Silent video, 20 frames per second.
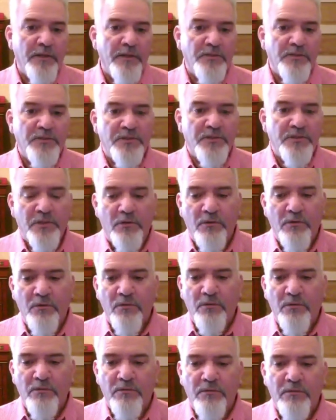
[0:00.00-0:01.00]

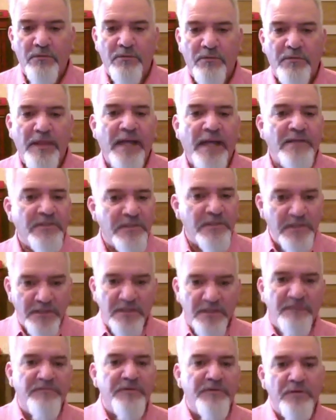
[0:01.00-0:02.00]
So that's the
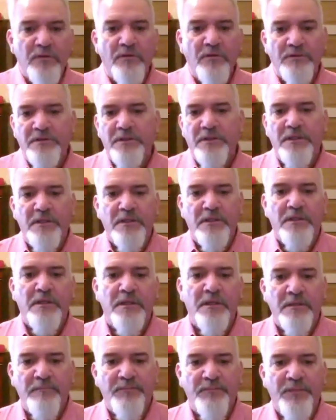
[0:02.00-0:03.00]
difficulty
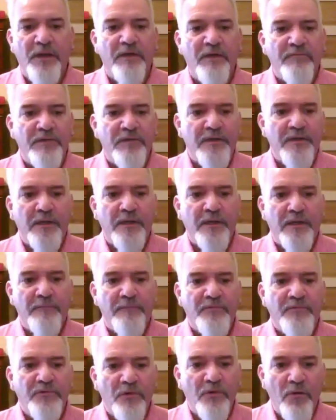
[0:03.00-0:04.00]
of it. And I
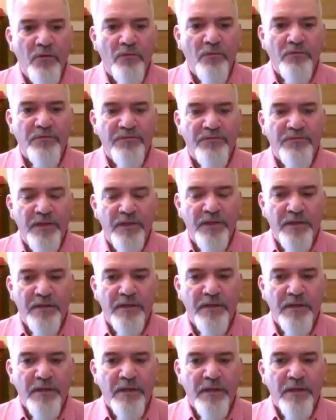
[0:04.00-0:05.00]
don't
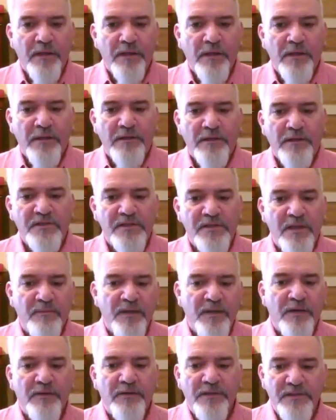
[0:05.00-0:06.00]
think the
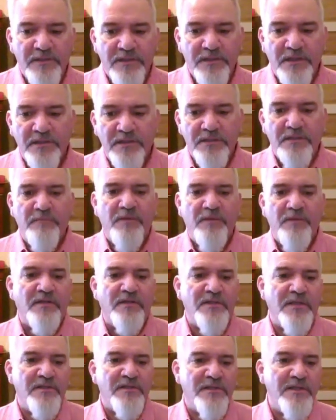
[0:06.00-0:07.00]
seminary system,
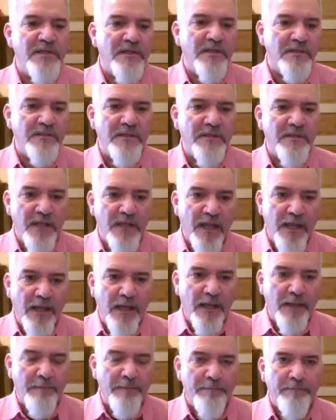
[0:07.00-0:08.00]
as I see it
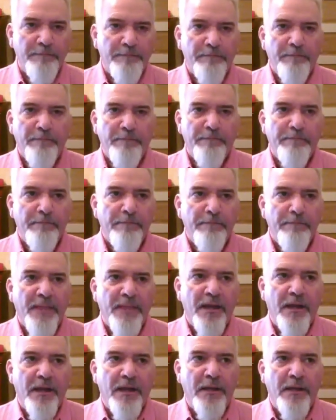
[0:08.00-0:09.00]
today,
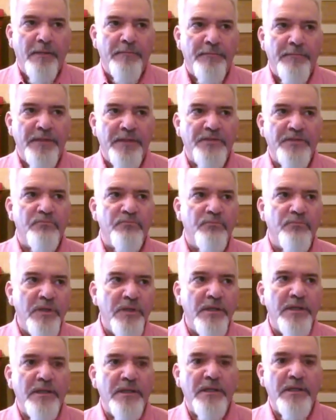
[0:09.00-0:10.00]
is
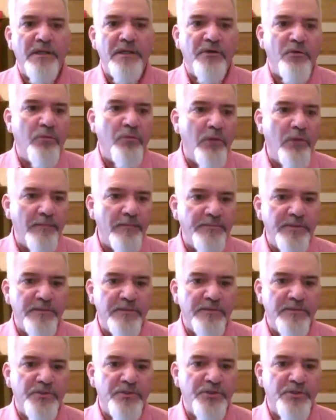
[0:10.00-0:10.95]
really equipped